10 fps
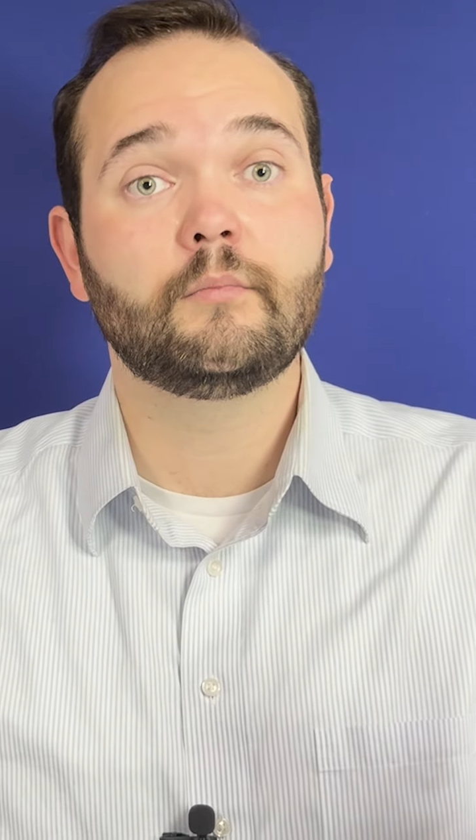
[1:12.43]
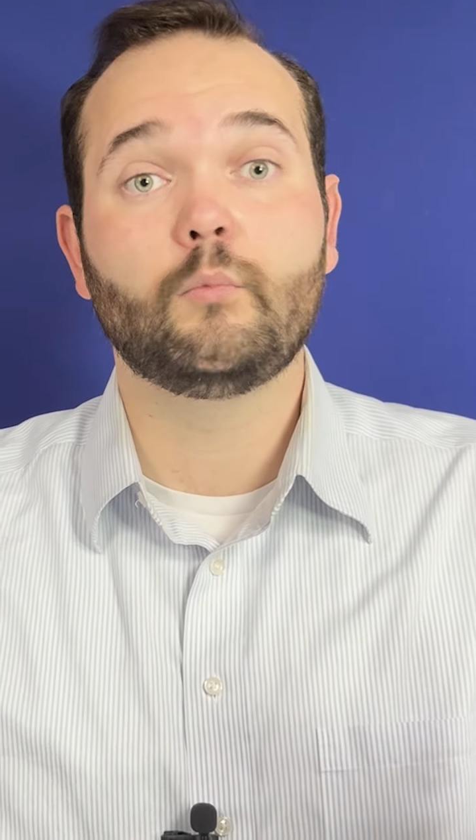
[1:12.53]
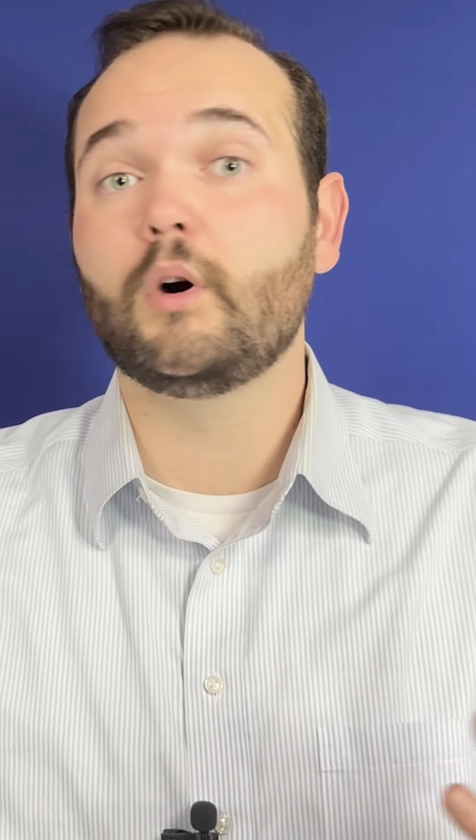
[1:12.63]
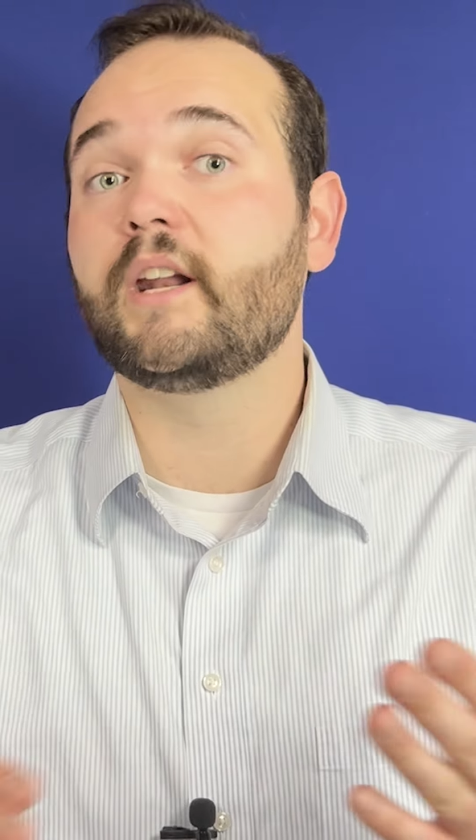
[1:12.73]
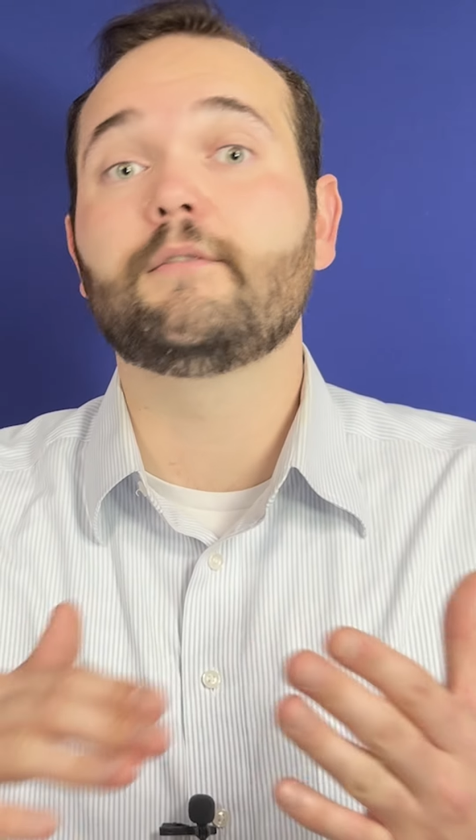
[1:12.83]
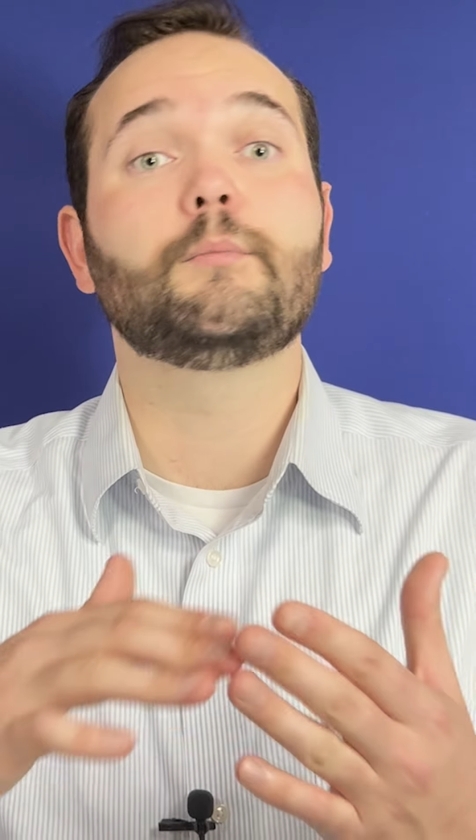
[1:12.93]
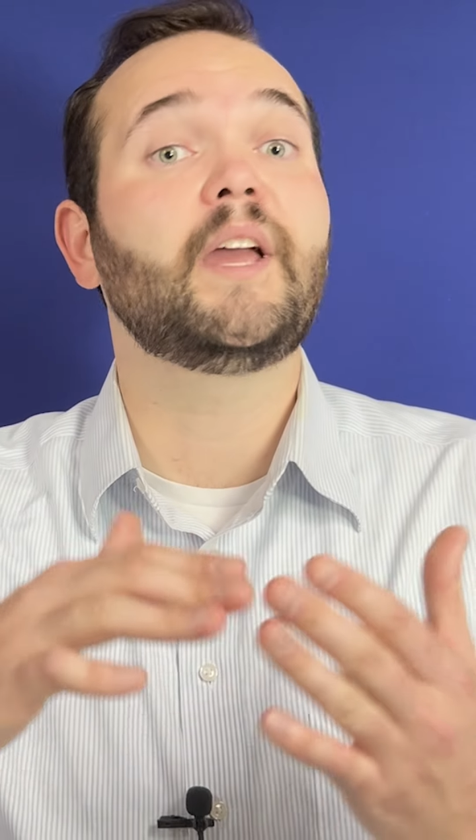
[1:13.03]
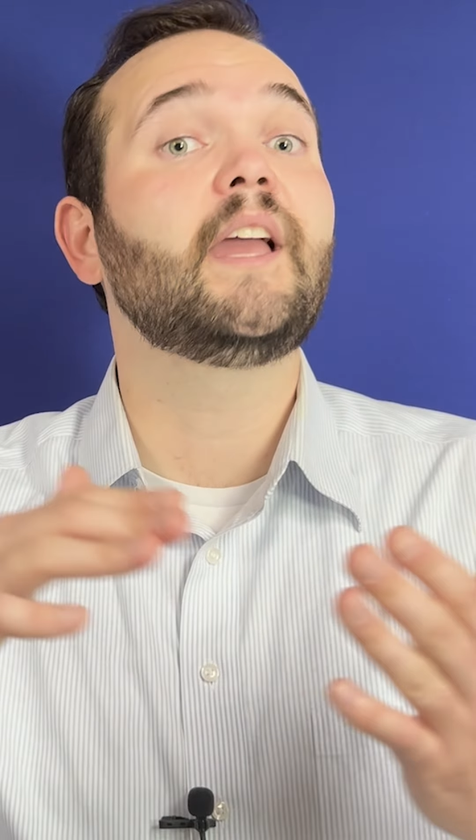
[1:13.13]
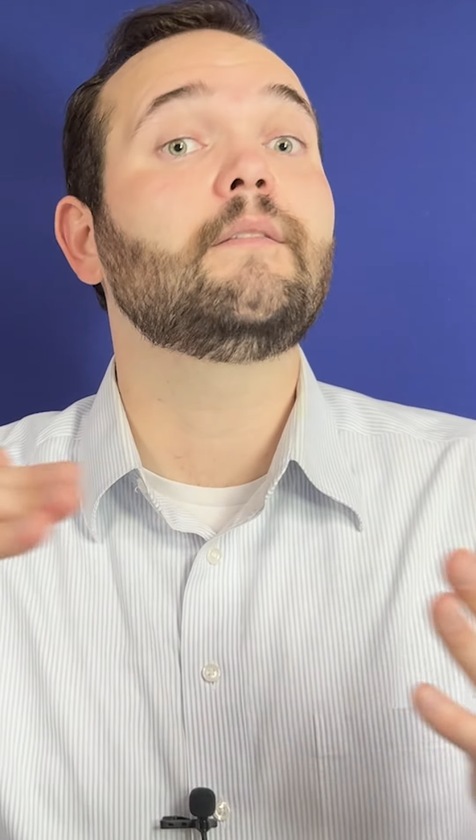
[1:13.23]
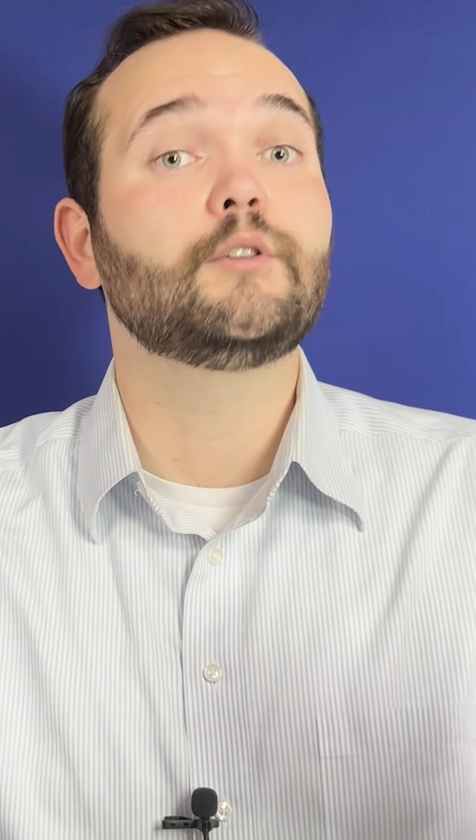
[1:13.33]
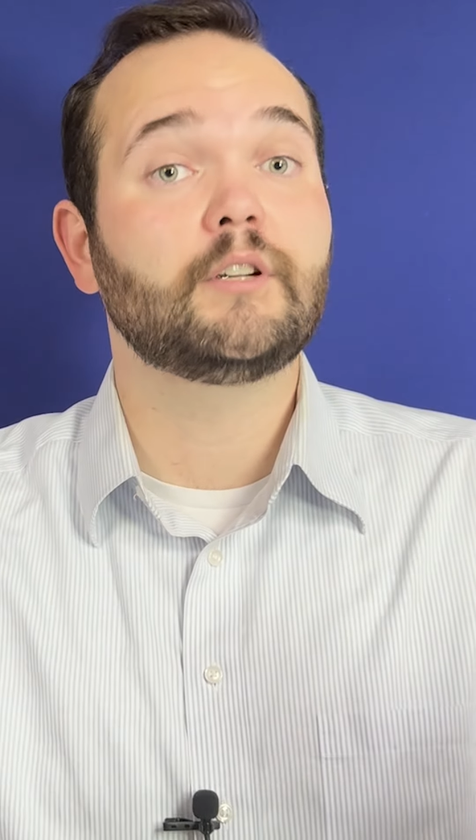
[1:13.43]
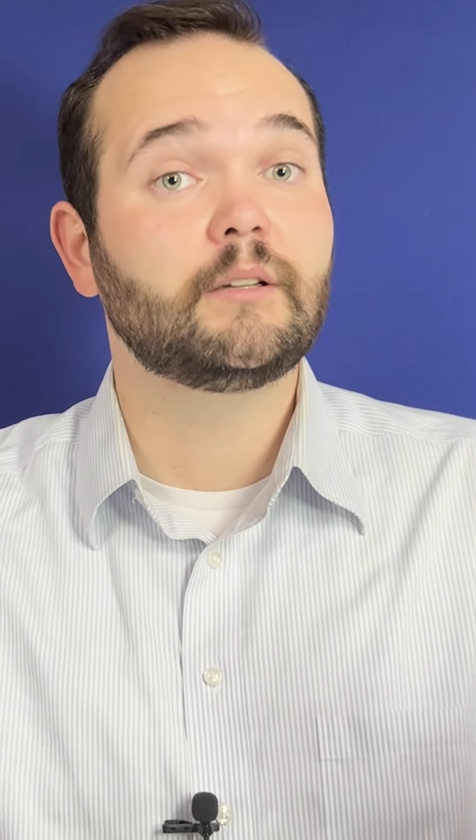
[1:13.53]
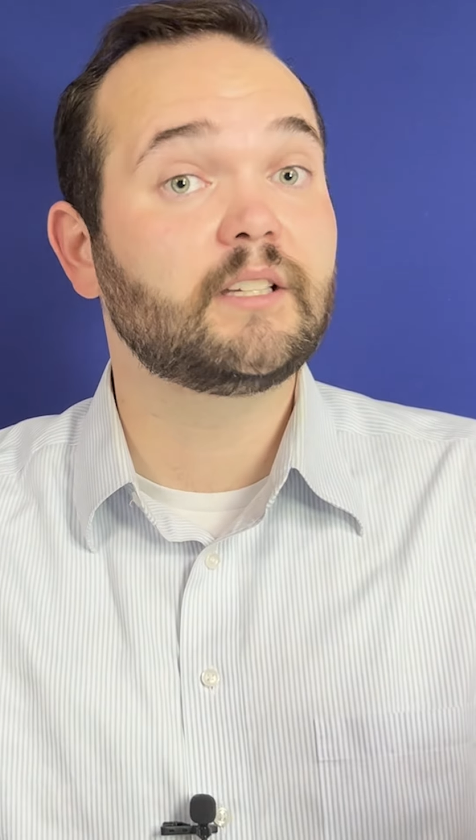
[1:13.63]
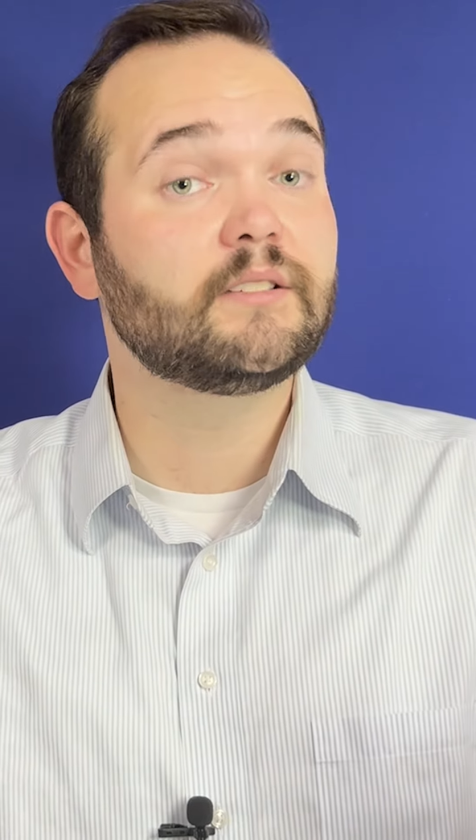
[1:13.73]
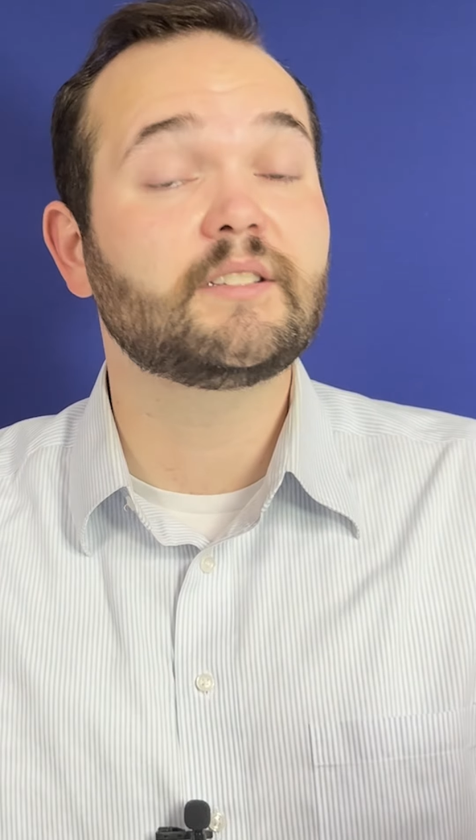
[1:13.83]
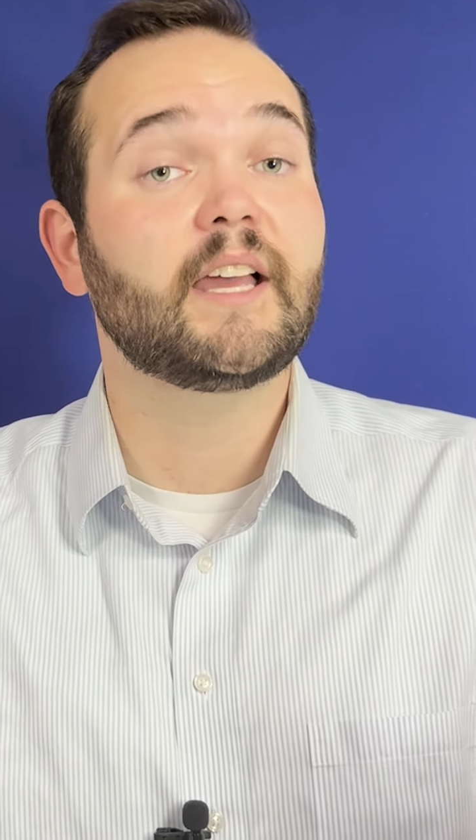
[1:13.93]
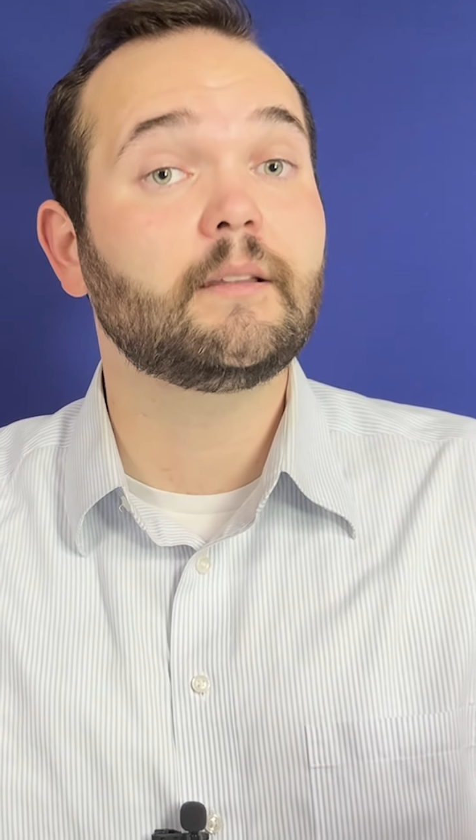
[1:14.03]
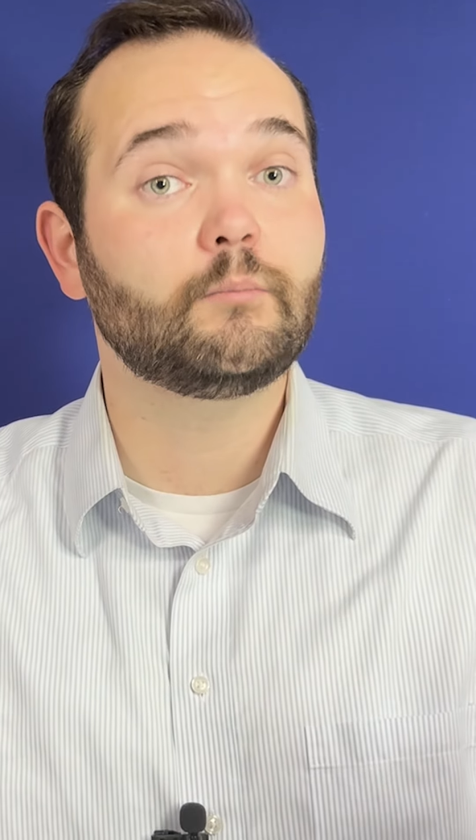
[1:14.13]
whatever behavior it is that